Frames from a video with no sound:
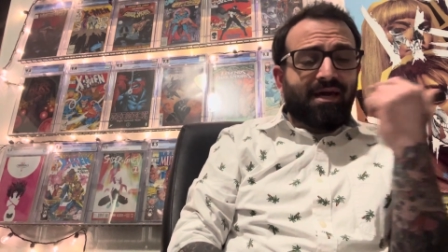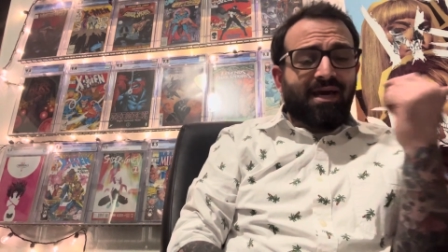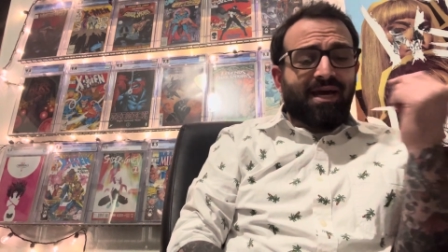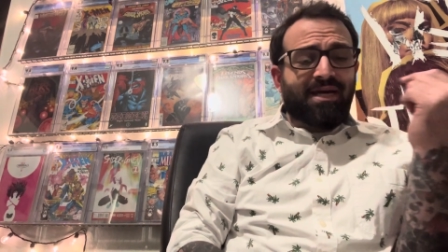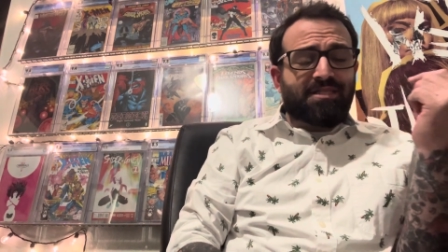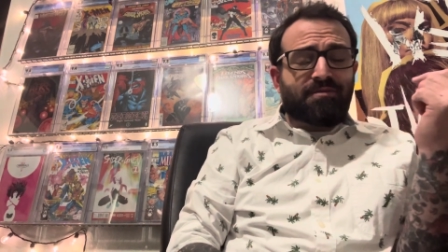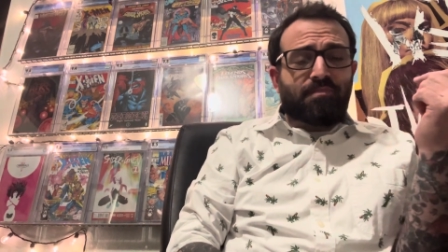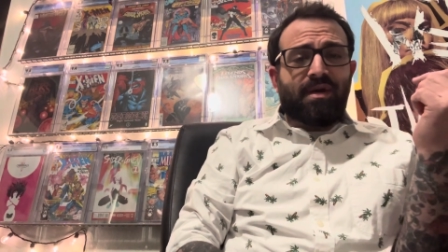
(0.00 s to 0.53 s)

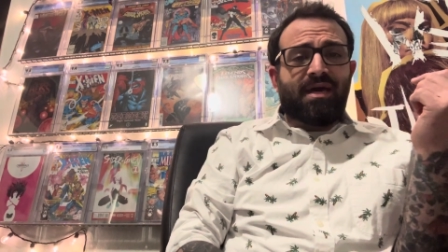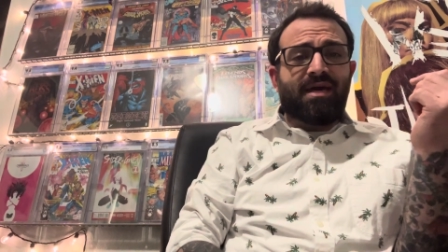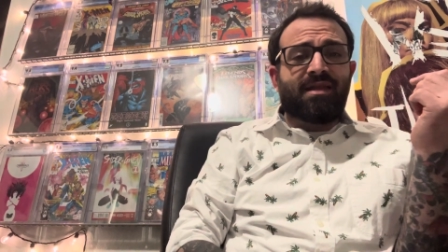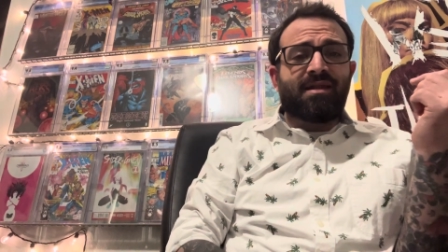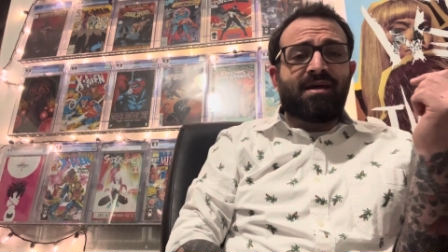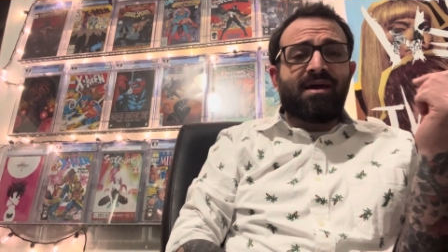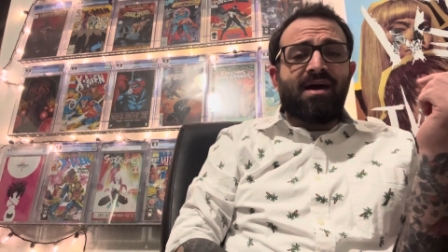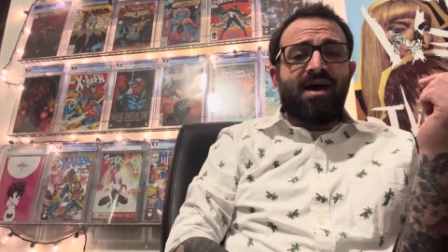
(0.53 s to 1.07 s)
It's
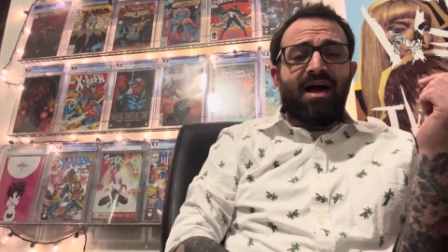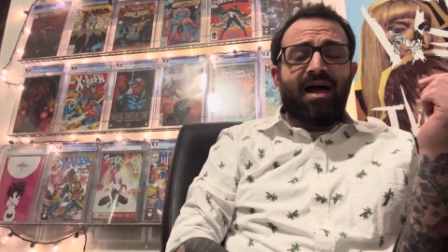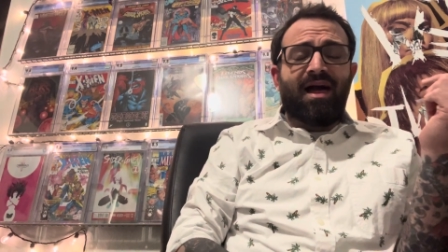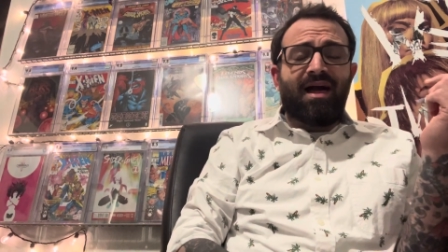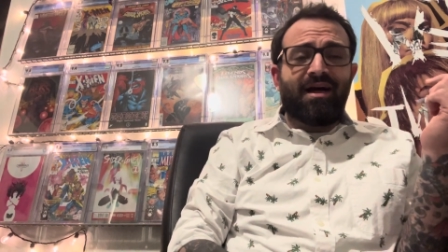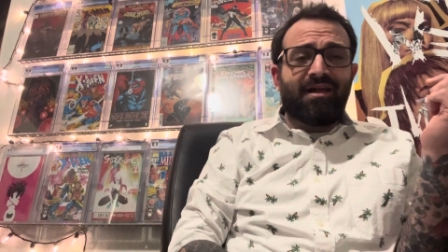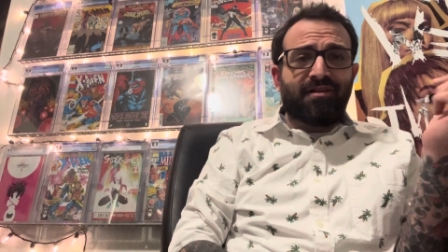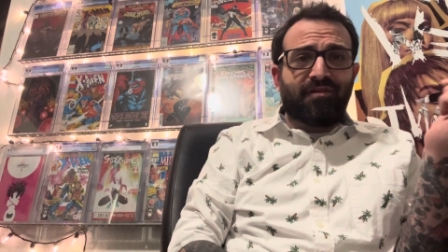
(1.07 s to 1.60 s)
been a
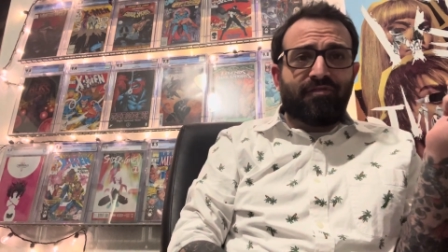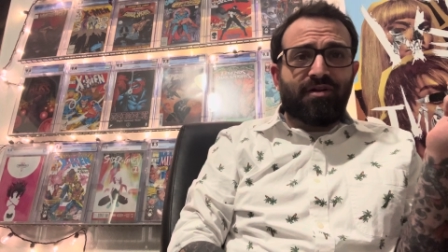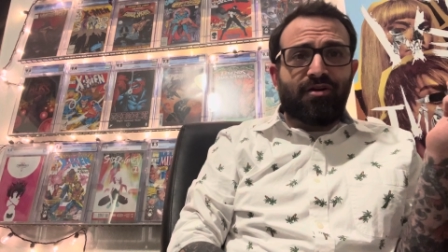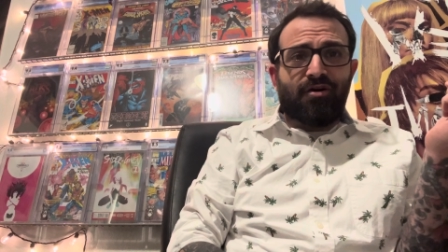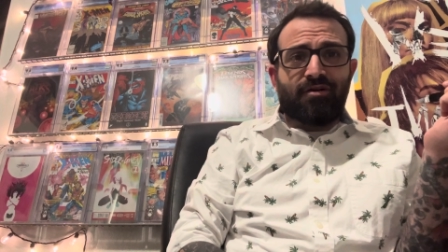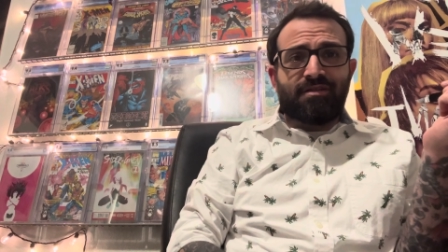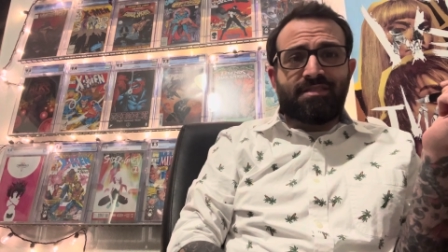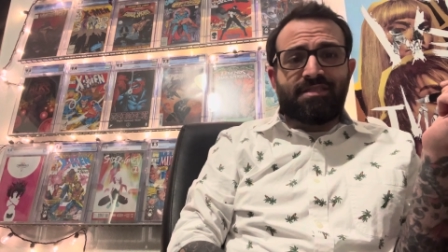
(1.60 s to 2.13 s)
hell of a
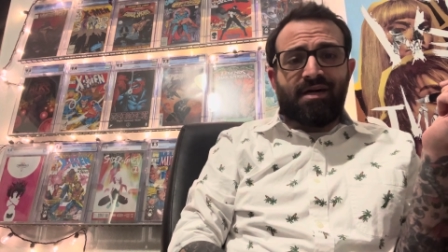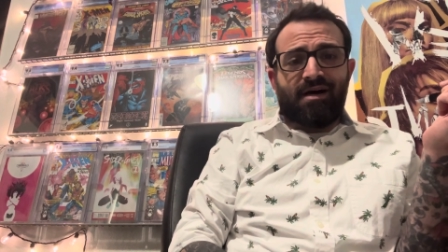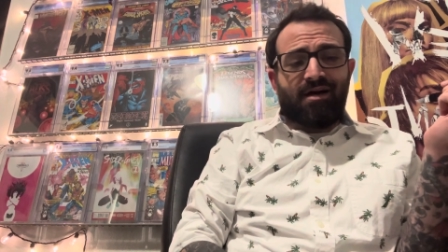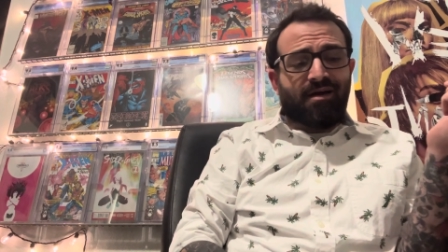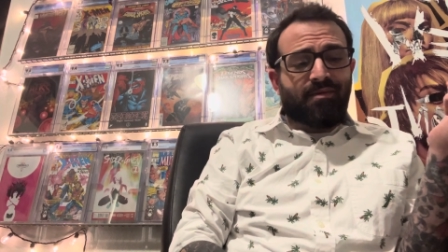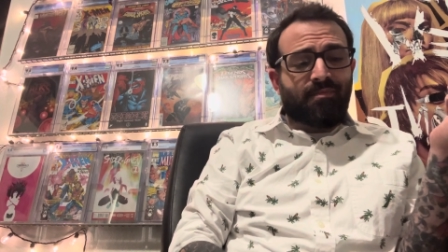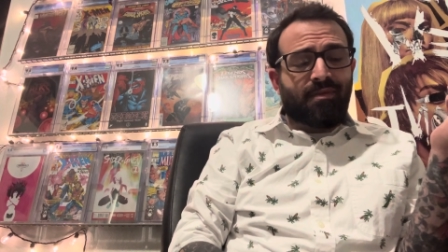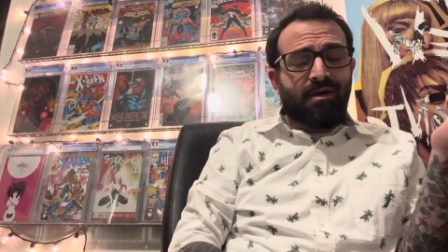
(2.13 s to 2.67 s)
long
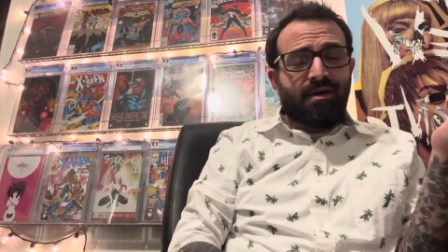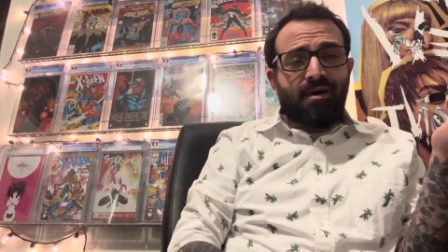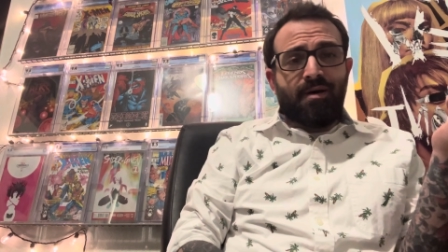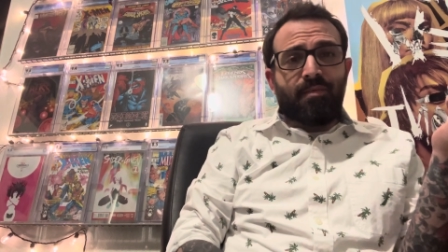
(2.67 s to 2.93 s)
time,